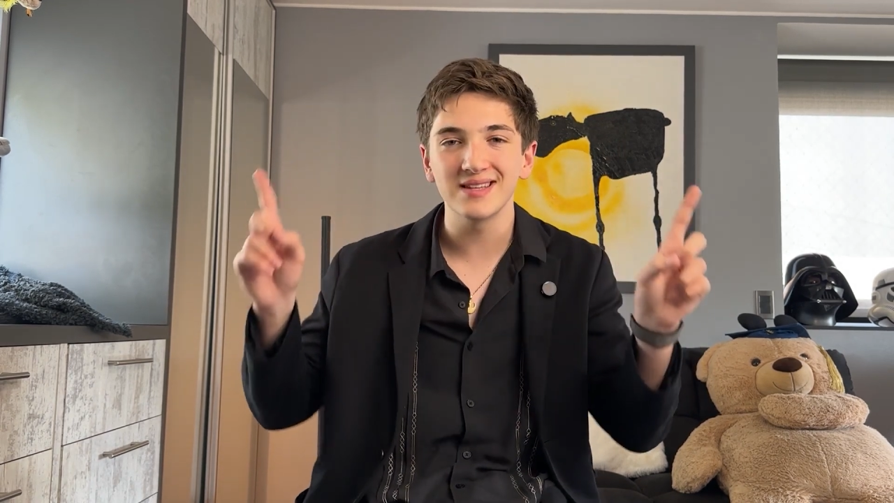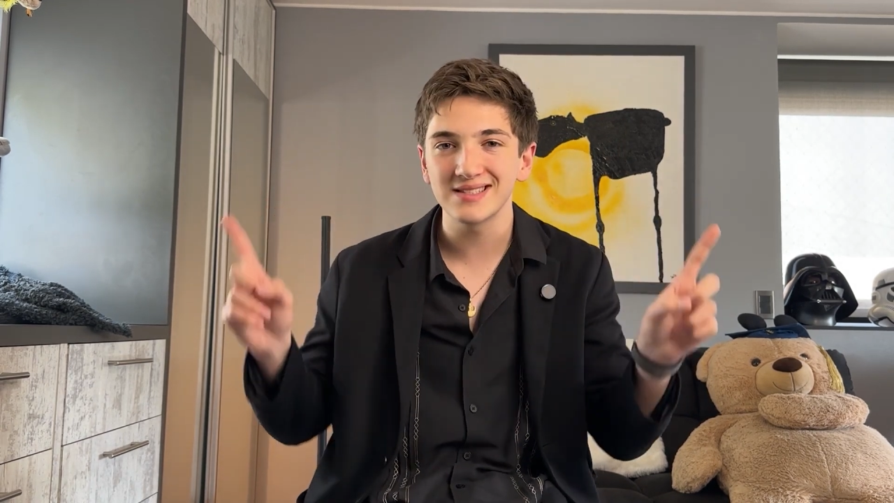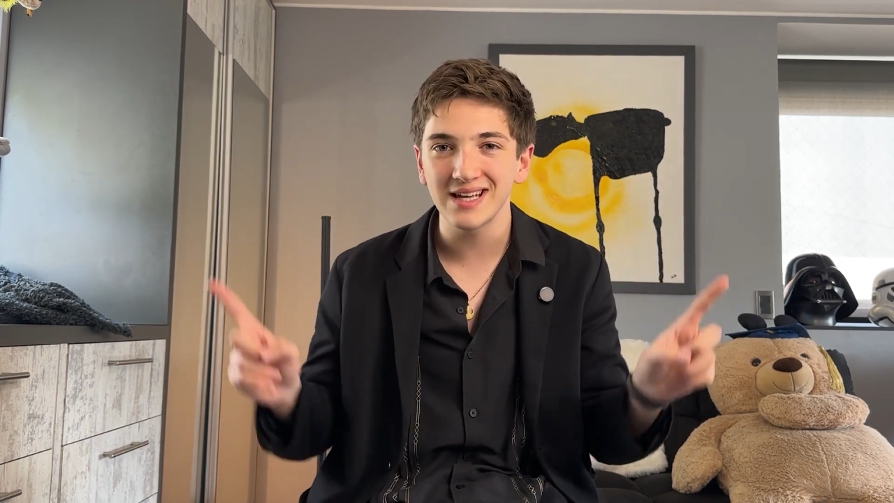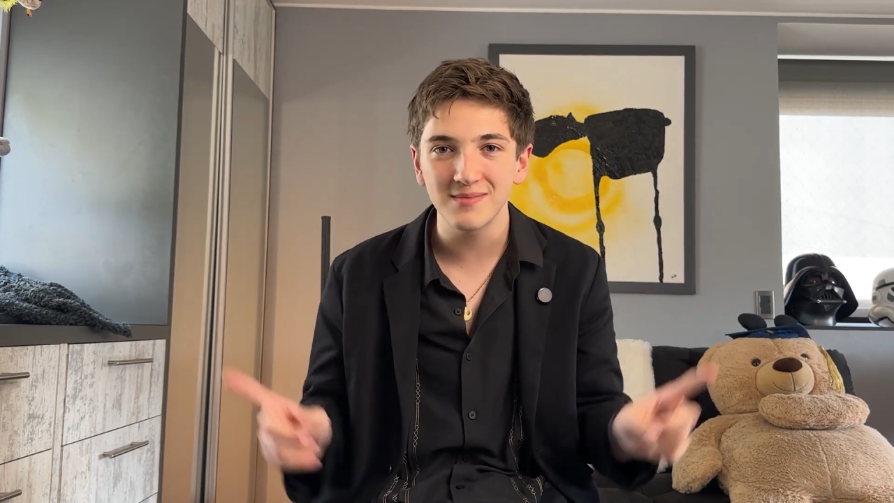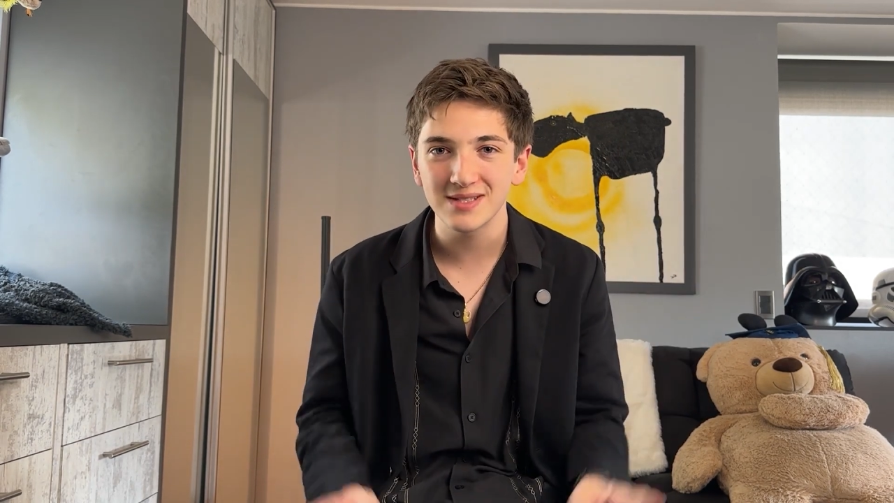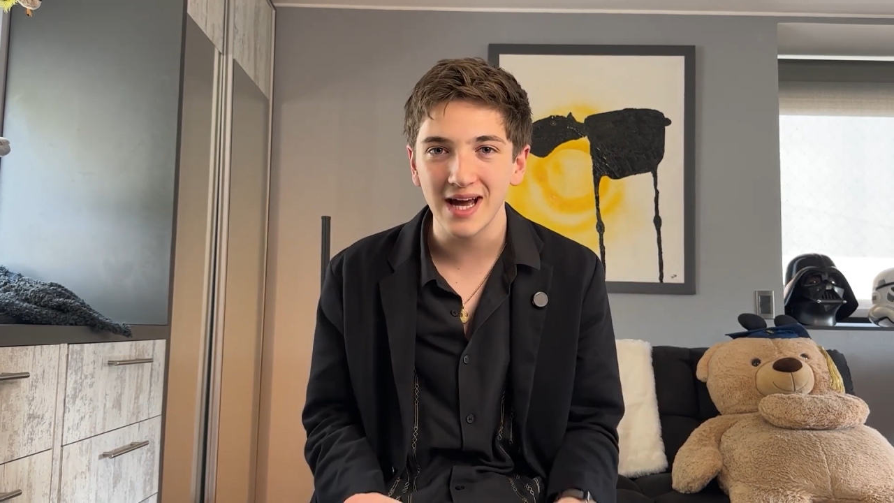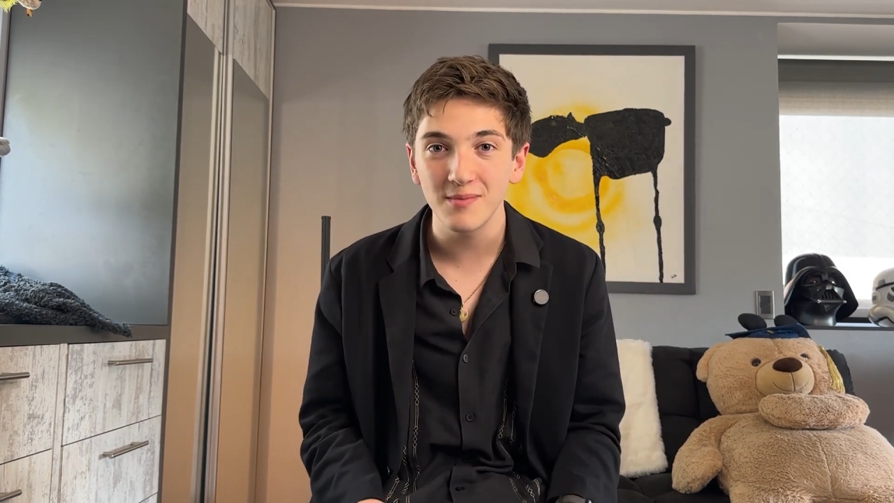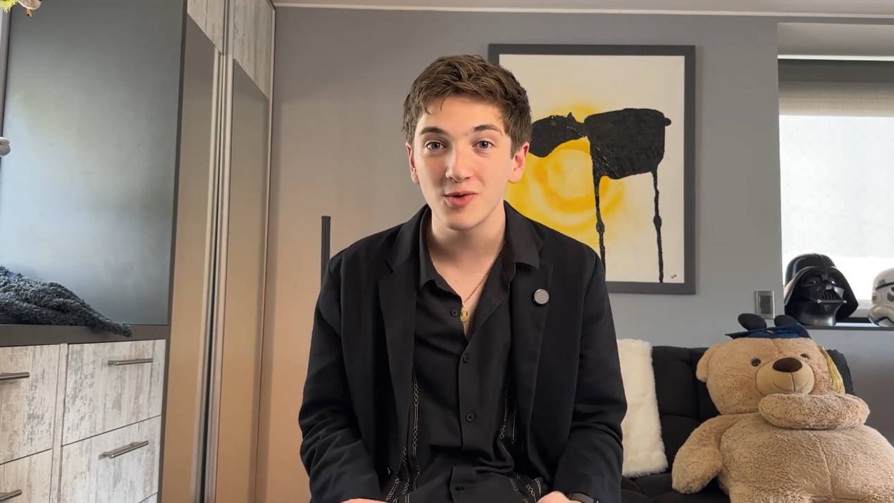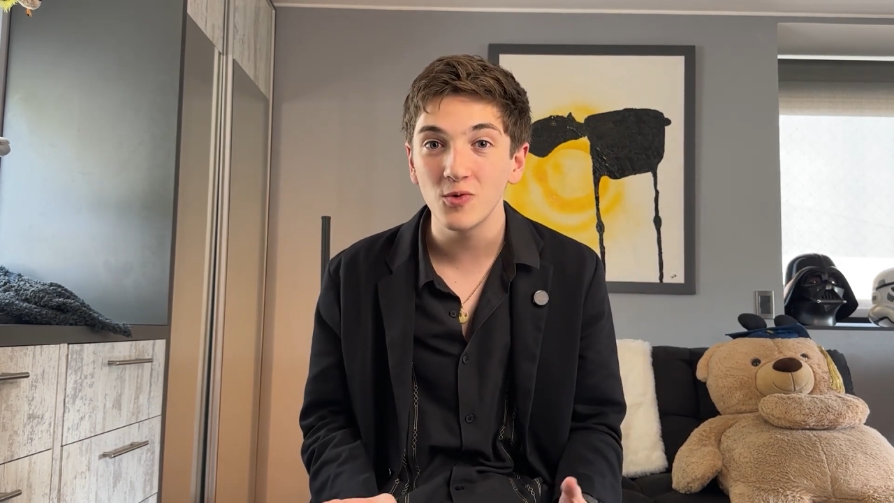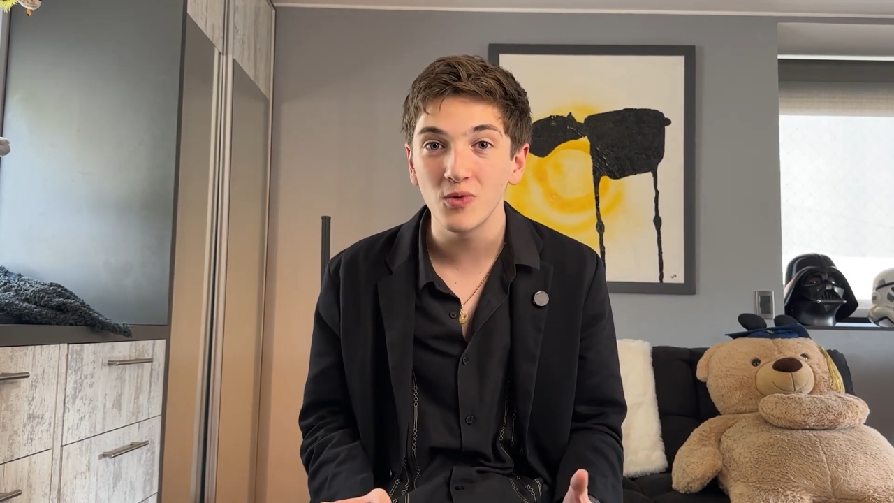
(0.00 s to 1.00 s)
same time,
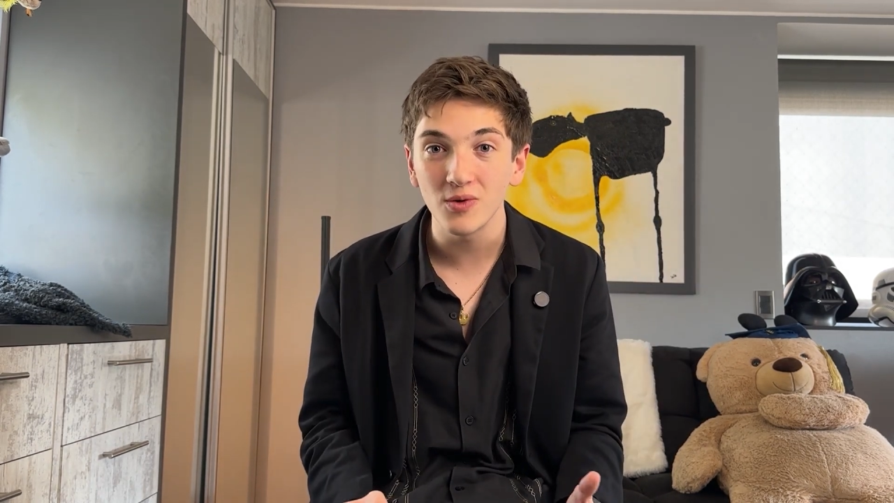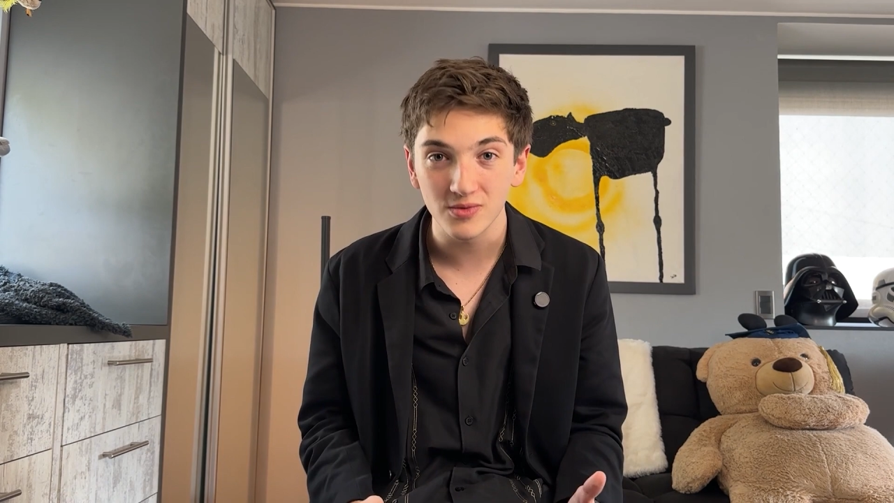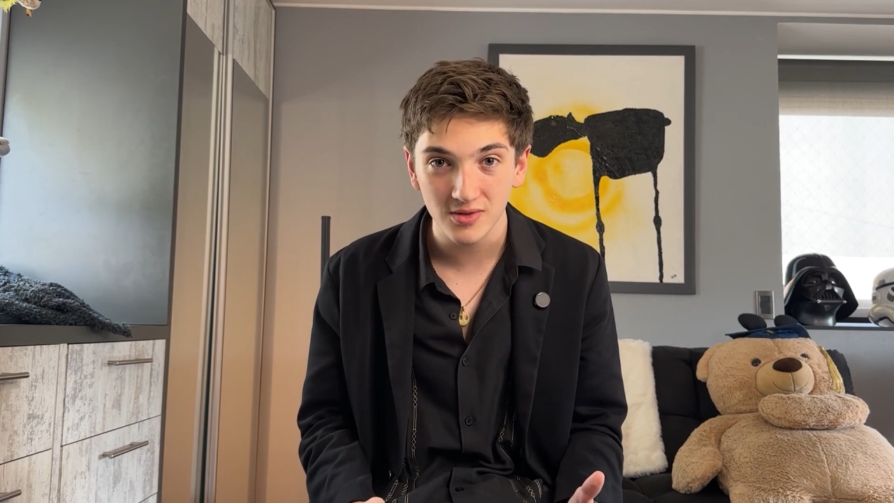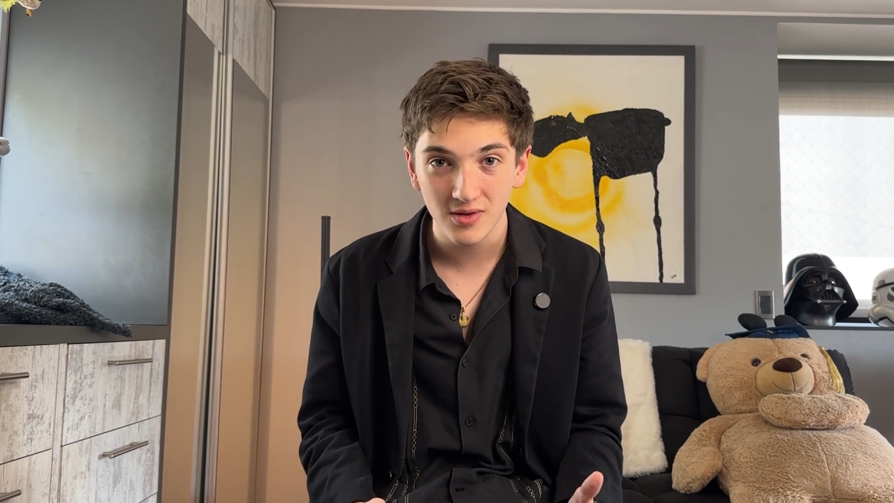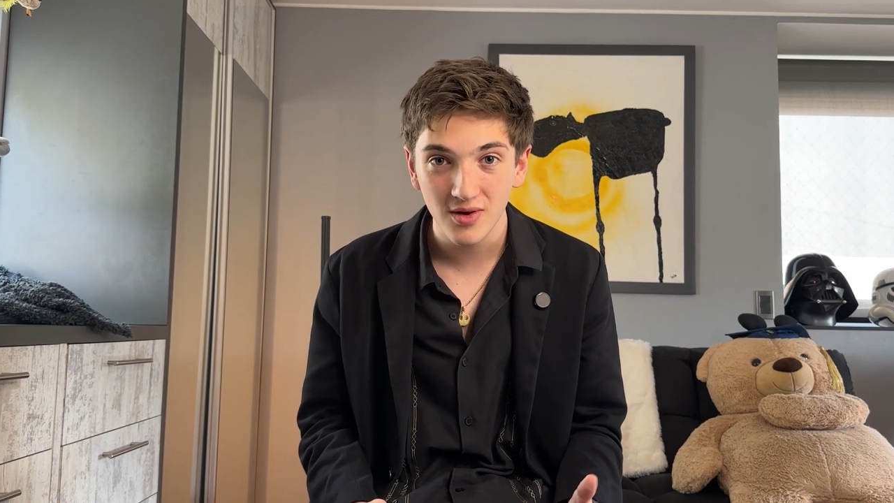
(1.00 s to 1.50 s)
you won't.